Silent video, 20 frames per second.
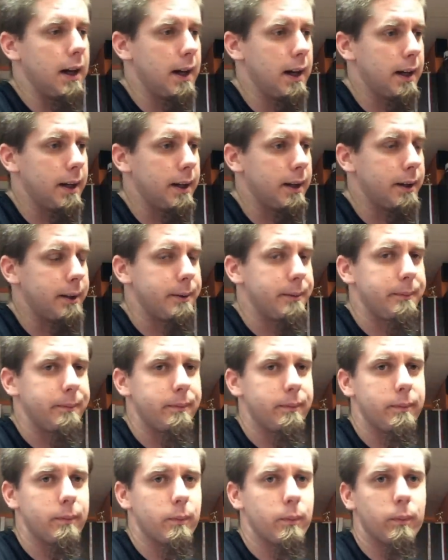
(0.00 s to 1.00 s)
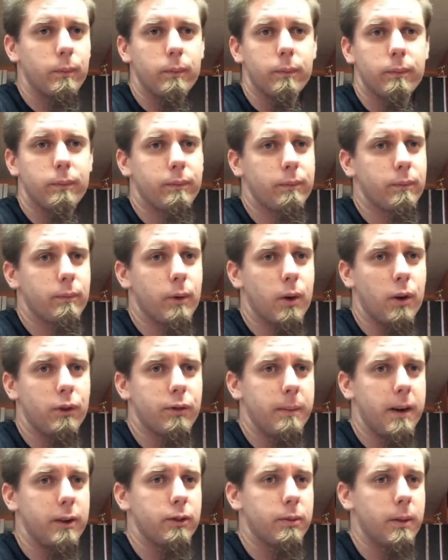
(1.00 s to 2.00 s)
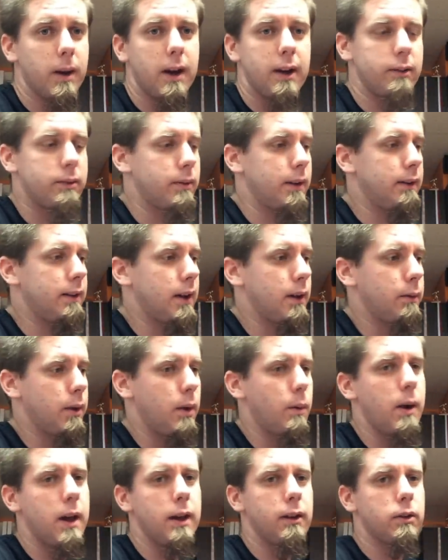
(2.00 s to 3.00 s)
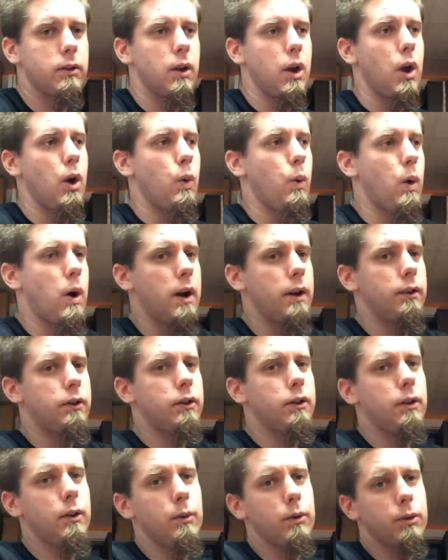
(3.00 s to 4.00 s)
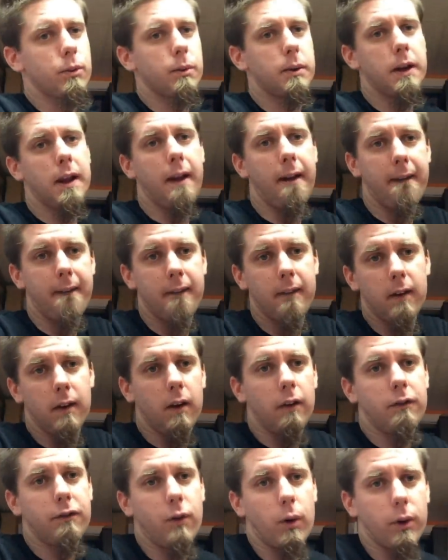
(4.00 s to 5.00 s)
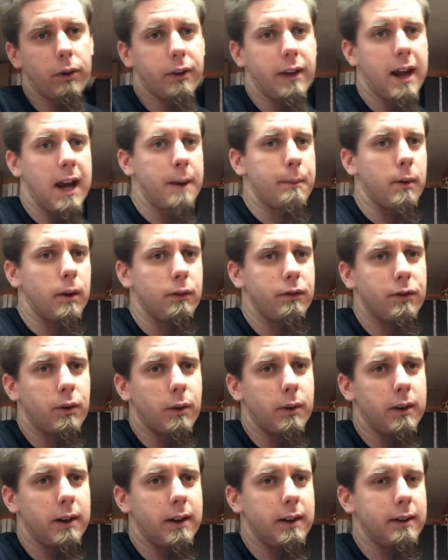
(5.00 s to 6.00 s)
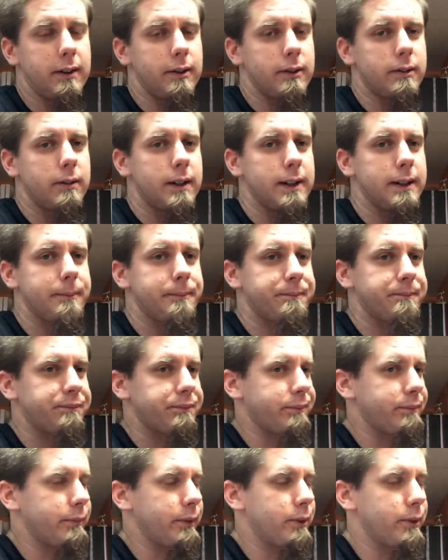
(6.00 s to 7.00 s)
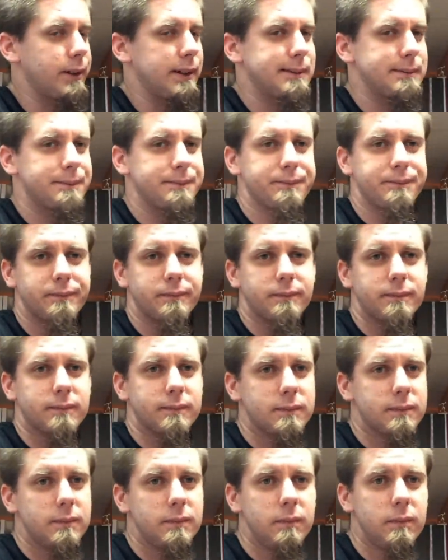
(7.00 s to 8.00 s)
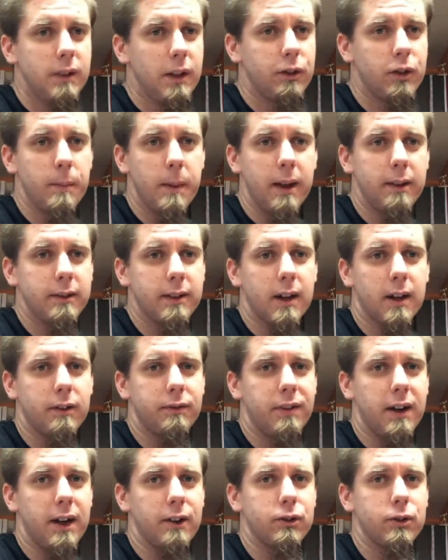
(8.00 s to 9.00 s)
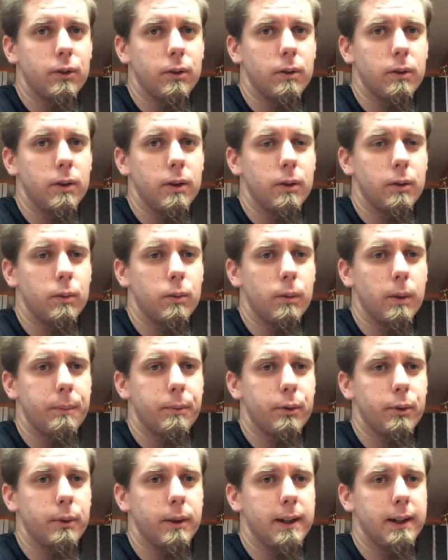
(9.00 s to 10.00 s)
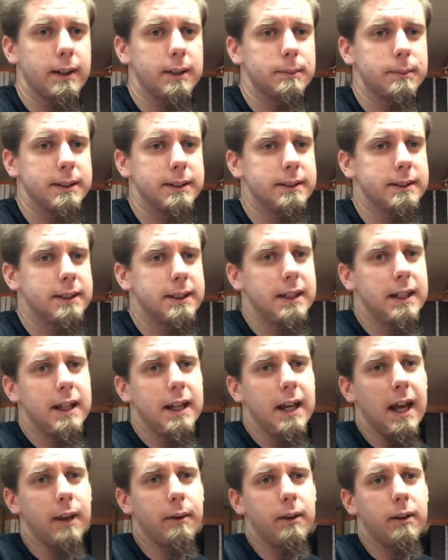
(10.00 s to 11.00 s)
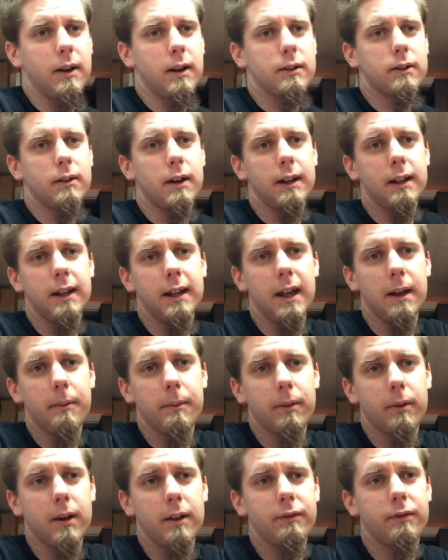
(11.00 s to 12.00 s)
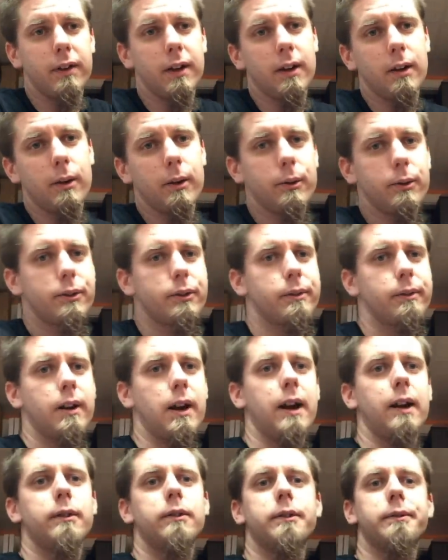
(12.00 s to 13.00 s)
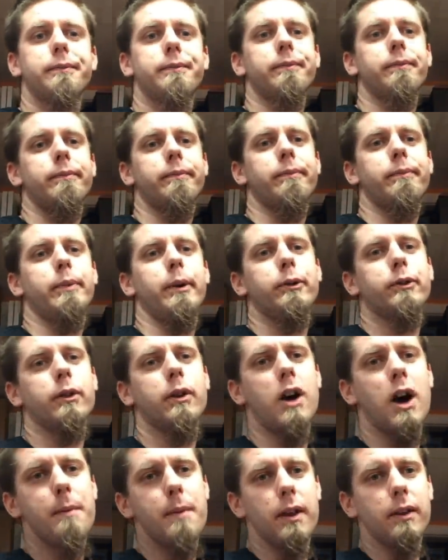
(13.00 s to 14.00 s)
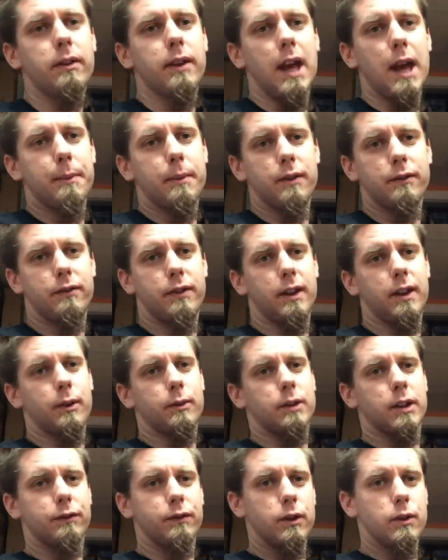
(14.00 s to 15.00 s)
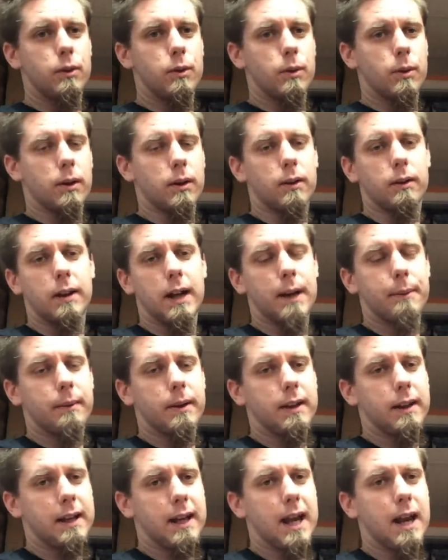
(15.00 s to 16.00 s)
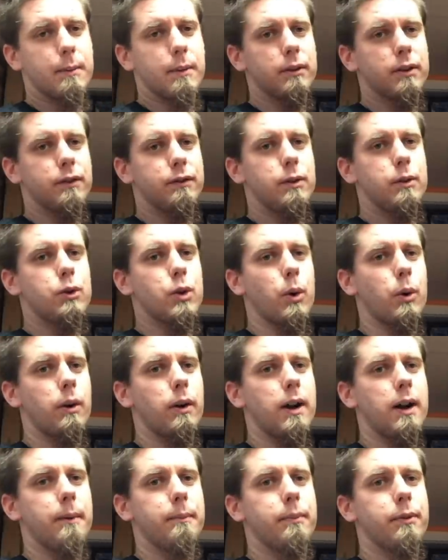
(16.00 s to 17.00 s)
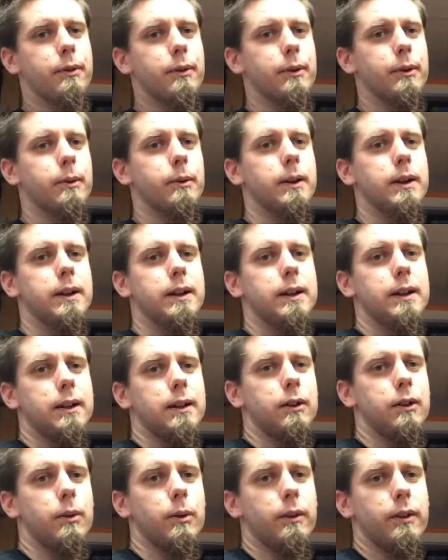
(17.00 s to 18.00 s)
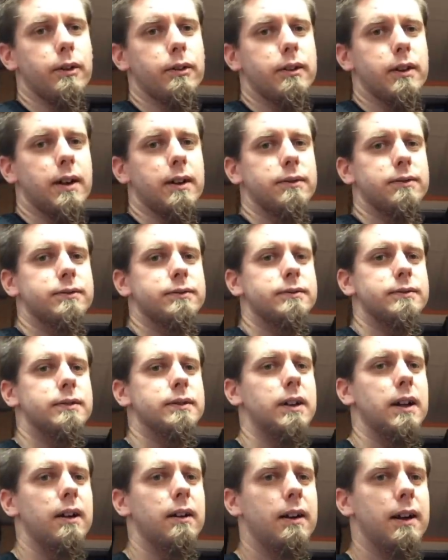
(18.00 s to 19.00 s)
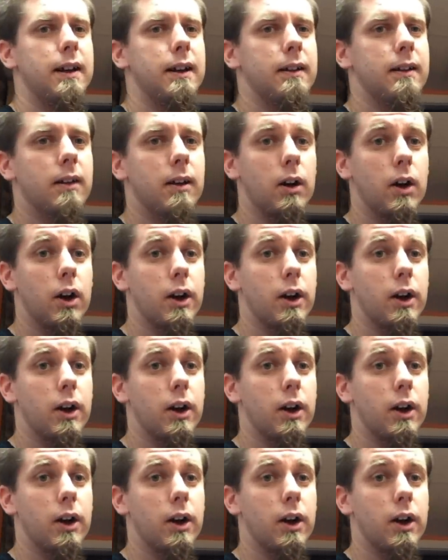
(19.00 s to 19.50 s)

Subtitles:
Go from there. So guys, right there, we went one, two, three, fourth camera in 4 years, right? So it's amazing how fast you'll rip through gear. But anyway, Dr. Cranky, keep up the great videos. Guys, post the comments. How many videos have you, or how many cameras have you torn up through doing this stuff? All right.